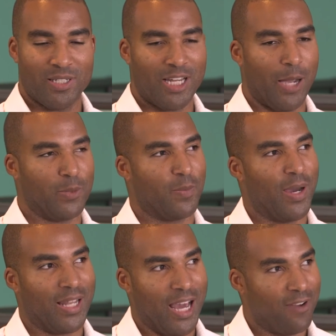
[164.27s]
and times in my
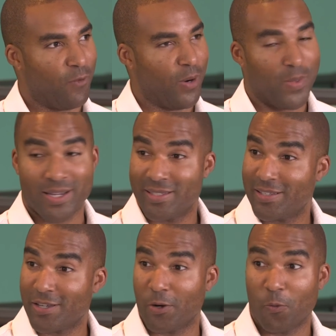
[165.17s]
life where I'm like, is
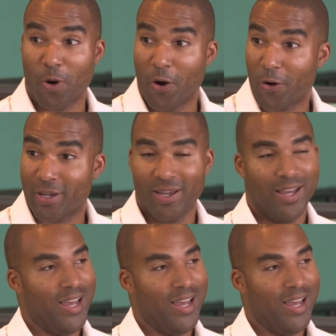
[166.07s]
this gonna work?